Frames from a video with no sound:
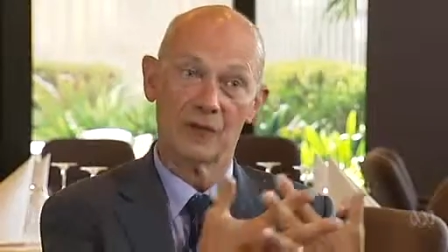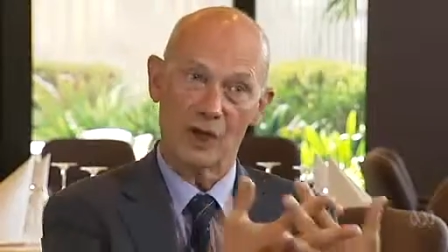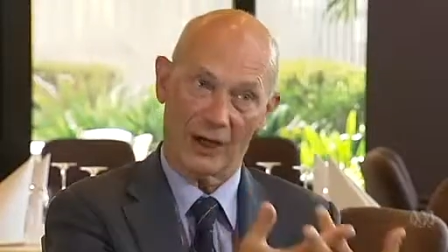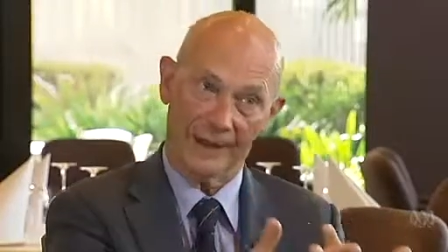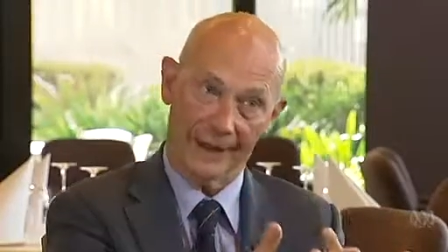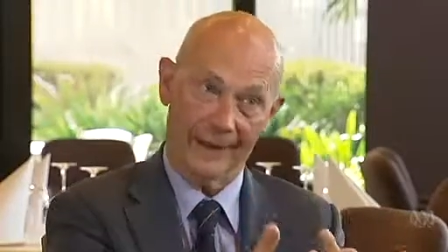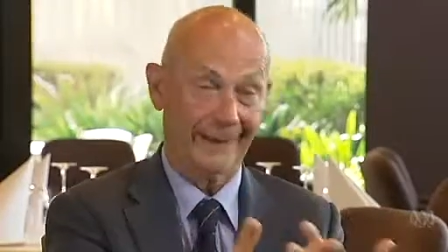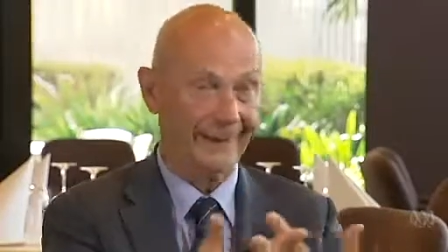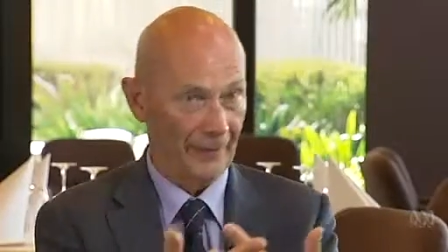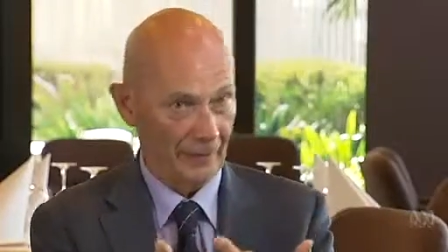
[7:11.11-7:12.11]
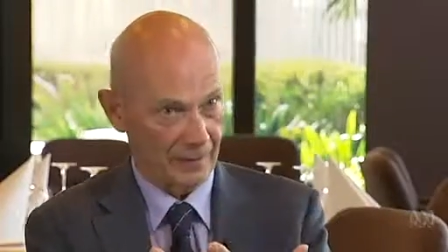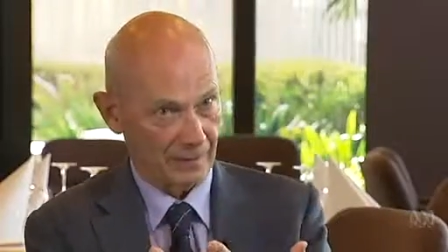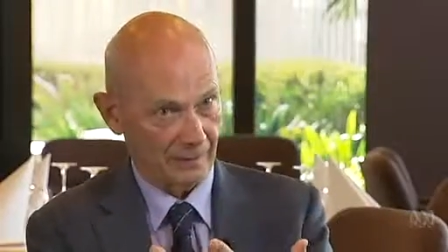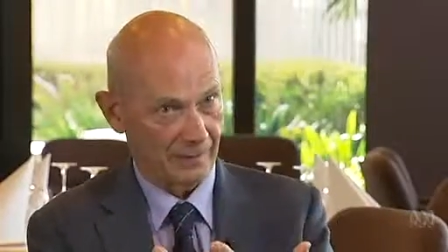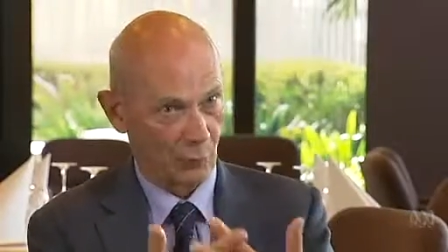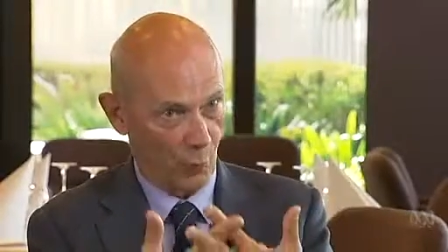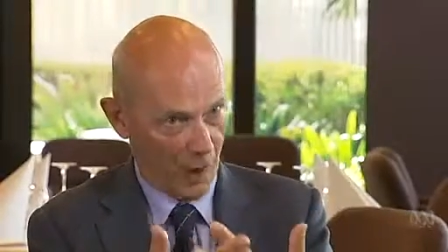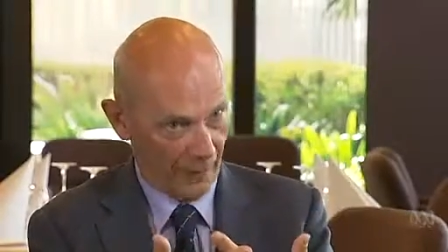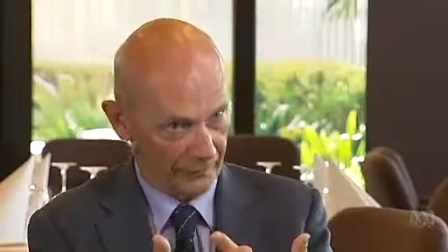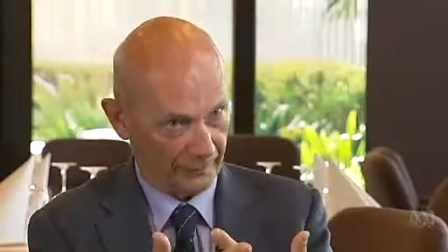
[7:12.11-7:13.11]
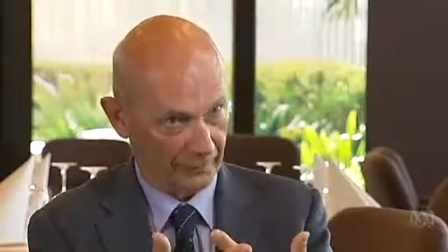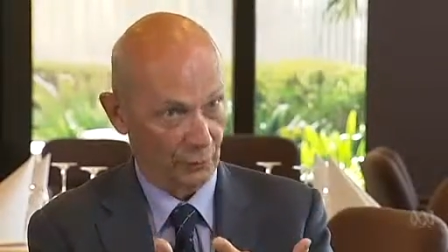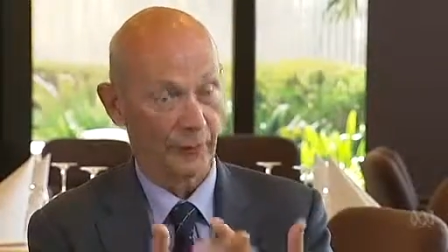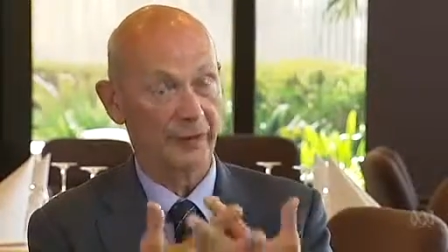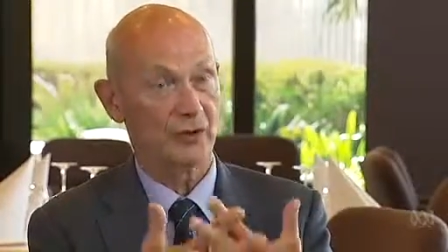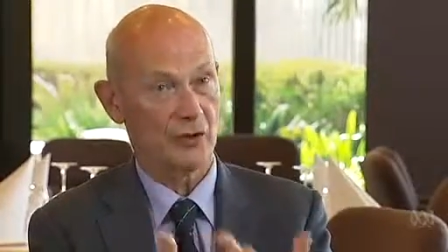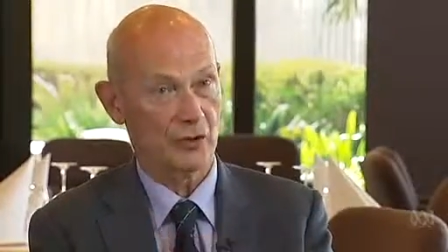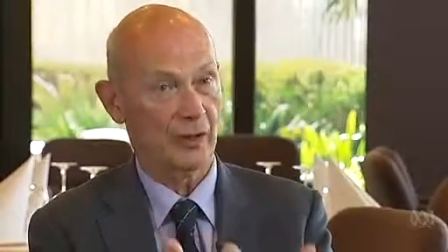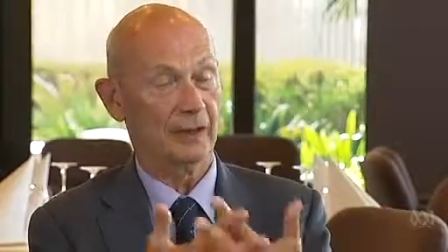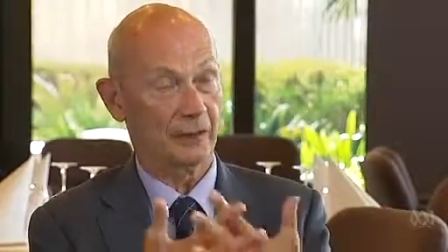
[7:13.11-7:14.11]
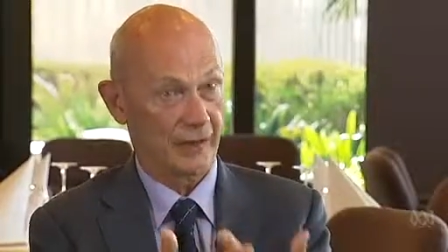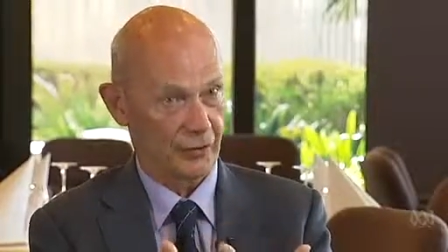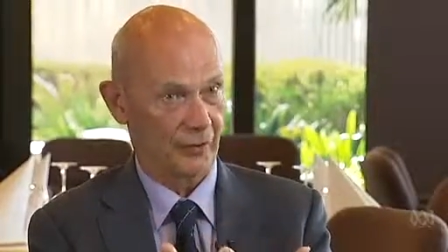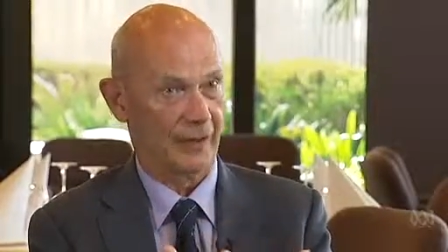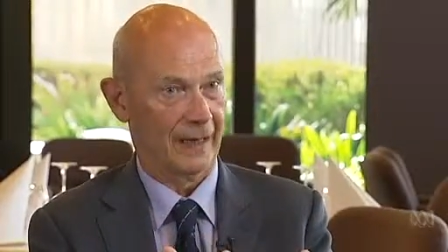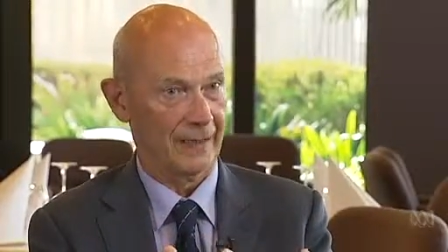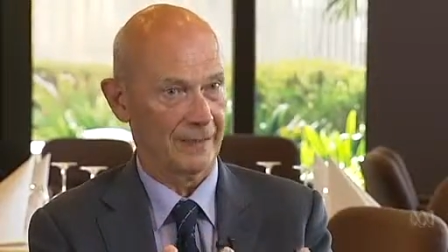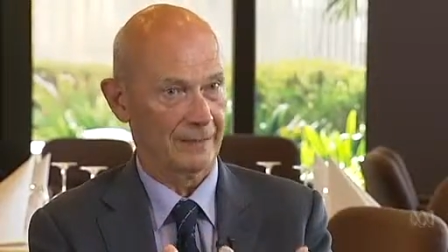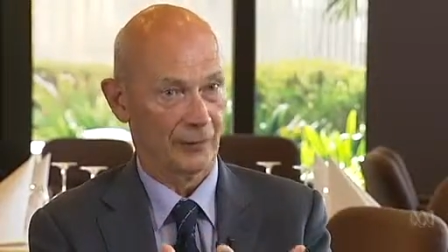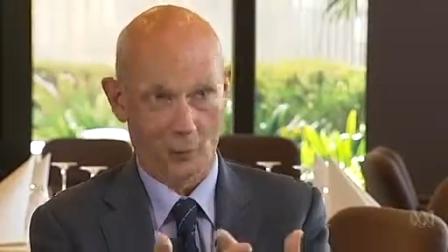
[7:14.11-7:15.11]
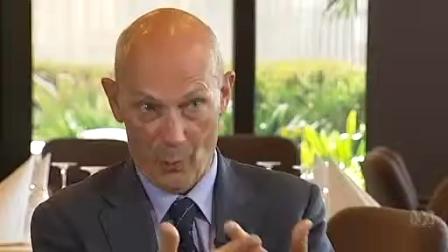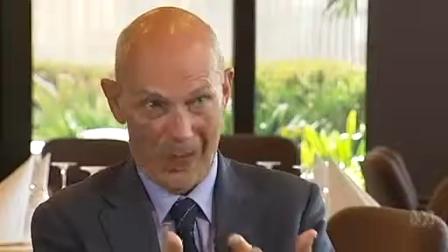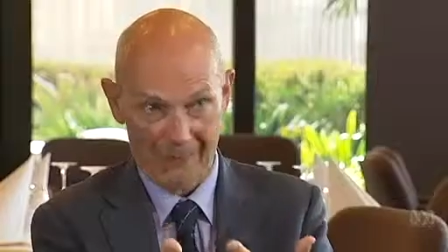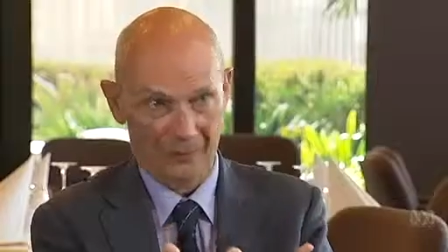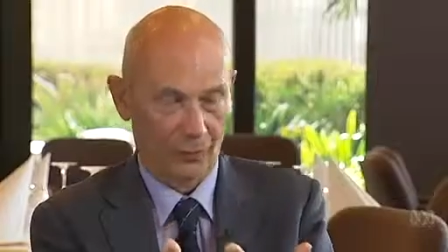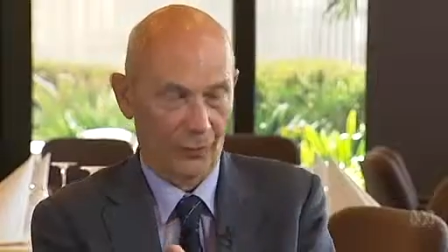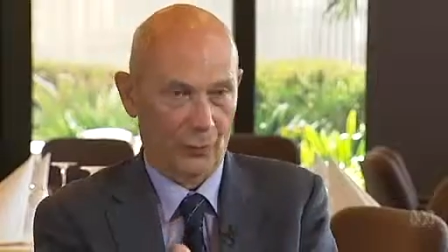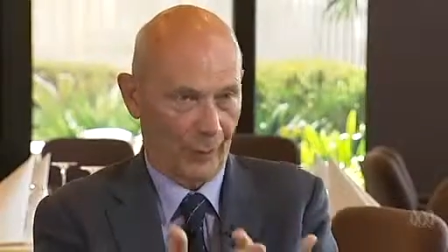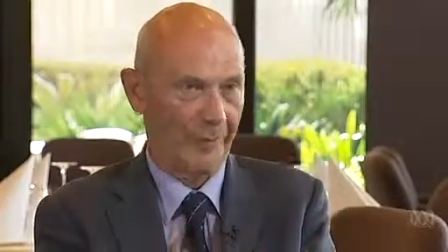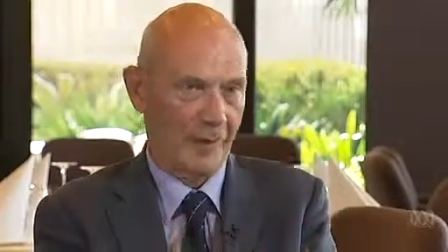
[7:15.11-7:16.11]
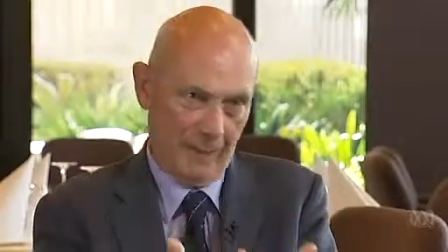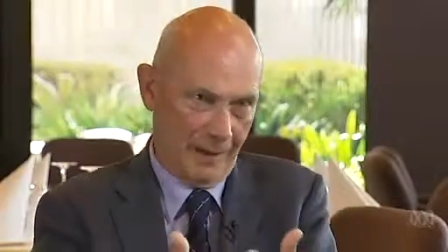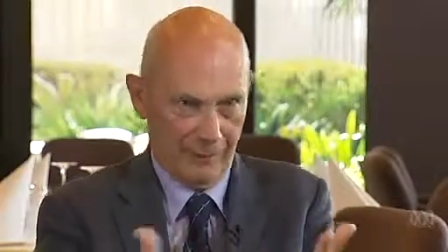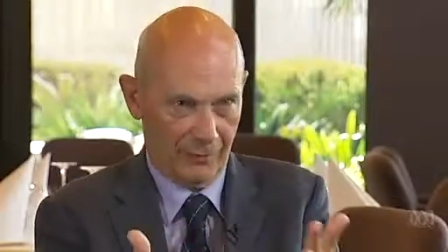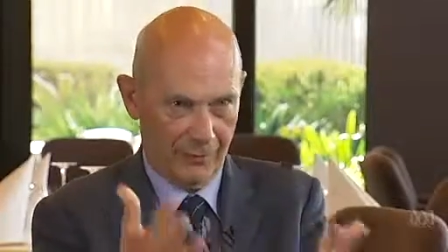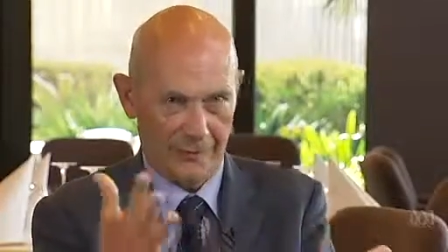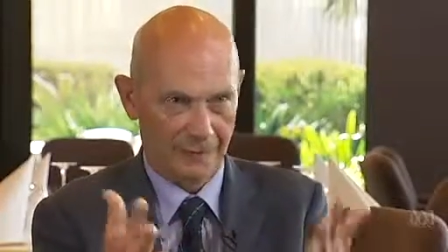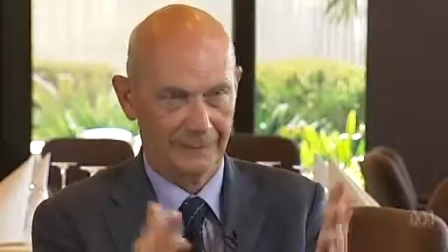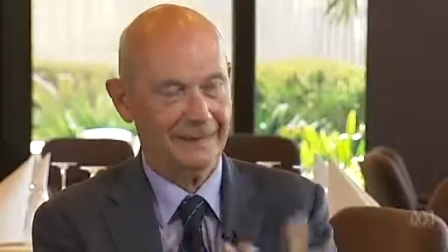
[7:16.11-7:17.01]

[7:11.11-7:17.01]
China and others, want to internationalize the yuan or the renminbi, which is